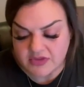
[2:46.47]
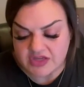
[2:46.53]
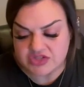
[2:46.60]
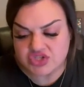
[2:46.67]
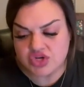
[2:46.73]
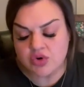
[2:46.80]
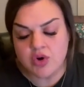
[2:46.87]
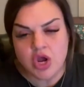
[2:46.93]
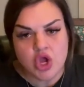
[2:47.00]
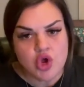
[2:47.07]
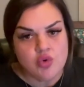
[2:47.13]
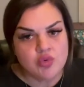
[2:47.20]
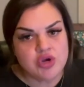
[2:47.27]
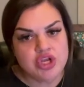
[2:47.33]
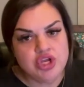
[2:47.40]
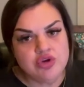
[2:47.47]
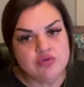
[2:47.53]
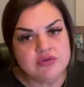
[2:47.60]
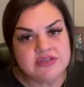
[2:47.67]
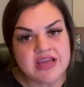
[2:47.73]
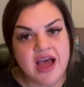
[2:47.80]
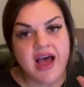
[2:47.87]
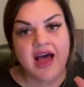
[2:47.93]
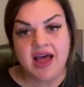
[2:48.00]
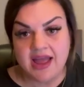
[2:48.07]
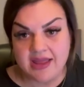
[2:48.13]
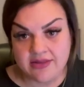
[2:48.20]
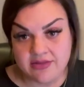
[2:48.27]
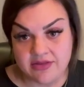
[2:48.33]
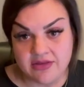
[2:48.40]
So when you
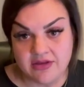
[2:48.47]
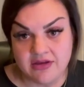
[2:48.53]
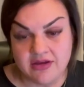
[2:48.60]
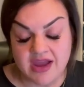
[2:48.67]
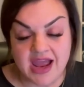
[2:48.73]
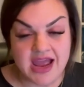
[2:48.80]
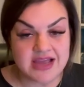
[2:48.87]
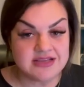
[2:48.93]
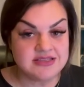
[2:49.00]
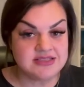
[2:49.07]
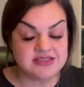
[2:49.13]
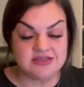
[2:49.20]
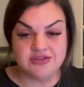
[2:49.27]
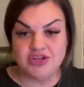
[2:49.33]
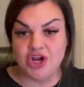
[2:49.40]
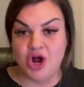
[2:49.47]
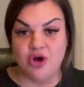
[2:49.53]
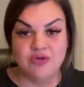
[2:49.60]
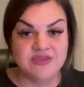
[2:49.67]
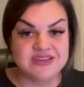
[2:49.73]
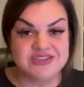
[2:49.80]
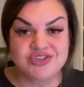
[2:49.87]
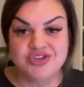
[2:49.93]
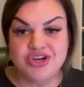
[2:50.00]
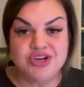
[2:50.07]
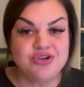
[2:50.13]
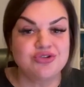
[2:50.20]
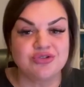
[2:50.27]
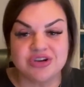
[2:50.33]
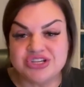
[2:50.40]
tithe, as you know, this
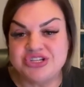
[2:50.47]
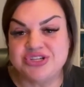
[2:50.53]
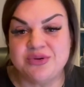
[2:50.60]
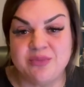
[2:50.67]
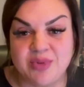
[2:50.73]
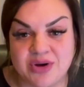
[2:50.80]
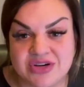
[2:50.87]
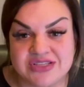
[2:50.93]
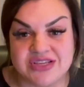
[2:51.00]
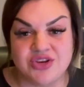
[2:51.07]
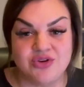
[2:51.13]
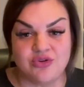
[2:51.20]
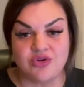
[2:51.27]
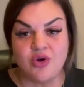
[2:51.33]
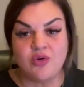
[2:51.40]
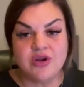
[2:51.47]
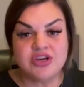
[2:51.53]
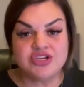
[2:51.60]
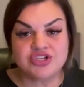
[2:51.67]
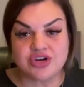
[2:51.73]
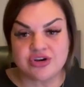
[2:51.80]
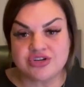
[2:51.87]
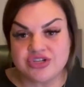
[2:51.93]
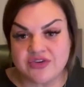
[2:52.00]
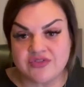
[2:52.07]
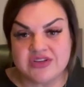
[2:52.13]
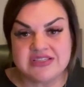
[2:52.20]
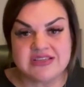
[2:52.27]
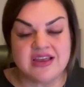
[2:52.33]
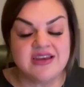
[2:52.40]
good Christian person, you're going to church
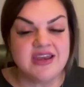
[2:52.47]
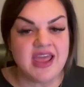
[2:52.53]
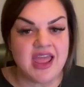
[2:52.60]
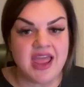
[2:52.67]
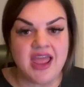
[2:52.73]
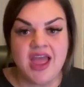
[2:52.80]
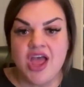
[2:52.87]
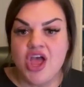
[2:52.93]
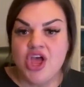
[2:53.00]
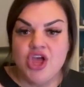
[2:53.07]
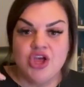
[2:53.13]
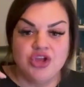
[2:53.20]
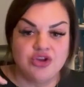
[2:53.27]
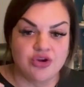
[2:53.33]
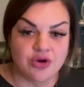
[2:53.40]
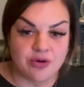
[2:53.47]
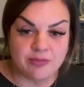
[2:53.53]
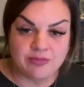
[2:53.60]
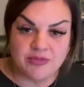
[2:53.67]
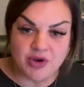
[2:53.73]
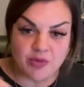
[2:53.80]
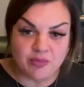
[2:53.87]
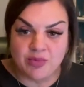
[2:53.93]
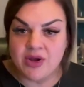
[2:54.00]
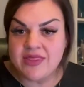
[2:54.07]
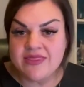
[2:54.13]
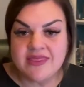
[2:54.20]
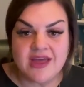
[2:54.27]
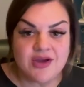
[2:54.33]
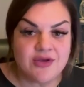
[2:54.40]
every Sunday, you're, you know,
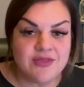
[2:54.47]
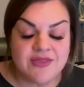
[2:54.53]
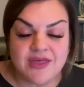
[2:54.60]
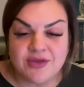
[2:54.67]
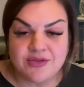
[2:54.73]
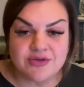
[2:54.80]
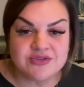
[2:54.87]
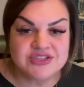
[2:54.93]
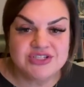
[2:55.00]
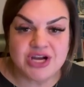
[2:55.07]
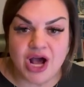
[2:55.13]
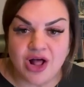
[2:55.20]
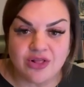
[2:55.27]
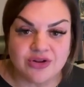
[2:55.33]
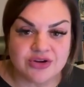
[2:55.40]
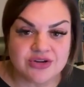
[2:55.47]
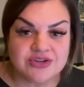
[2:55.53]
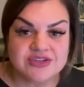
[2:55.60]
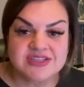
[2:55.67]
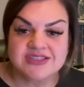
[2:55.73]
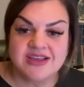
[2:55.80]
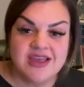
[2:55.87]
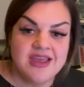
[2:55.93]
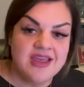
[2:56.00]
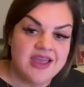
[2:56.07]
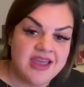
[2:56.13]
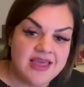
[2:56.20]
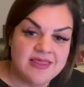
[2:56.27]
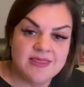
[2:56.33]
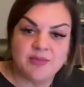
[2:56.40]
putting those dollars
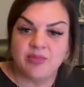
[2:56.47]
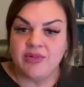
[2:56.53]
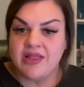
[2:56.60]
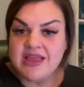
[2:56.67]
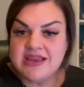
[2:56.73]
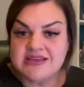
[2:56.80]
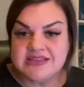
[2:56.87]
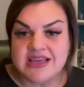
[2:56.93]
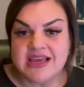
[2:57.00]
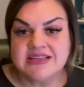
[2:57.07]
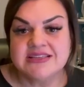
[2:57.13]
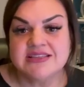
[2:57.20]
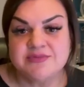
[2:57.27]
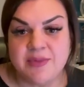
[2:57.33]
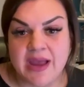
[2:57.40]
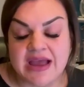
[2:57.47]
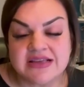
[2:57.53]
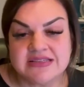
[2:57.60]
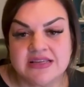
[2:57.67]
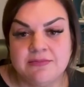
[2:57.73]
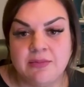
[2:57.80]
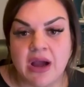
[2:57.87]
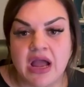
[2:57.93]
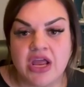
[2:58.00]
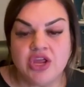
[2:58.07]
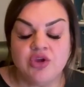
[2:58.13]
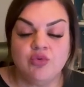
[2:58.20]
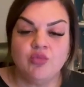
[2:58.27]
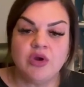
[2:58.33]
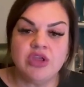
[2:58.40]
in the plate as it's passing by
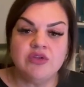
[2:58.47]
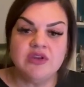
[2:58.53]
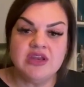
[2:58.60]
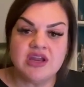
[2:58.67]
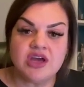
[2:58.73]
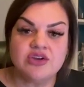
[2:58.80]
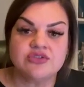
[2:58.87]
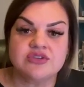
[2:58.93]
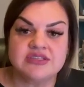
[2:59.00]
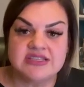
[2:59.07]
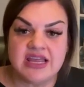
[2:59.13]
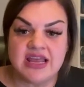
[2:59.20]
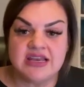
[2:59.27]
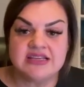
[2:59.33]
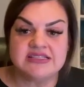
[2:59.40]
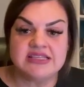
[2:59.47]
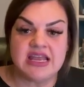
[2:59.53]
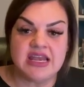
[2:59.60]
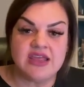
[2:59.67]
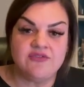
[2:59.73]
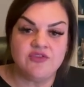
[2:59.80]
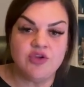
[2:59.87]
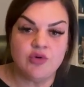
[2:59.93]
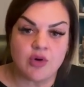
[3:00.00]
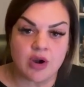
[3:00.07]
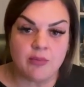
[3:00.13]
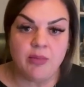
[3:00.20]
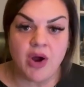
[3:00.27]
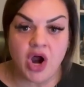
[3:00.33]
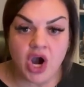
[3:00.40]
you. And what you need to understand is that if you
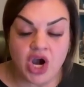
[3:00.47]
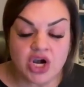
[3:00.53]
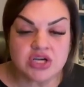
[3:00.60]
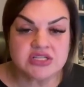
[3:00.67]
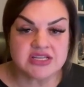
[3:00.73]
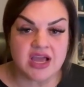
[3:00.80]
are part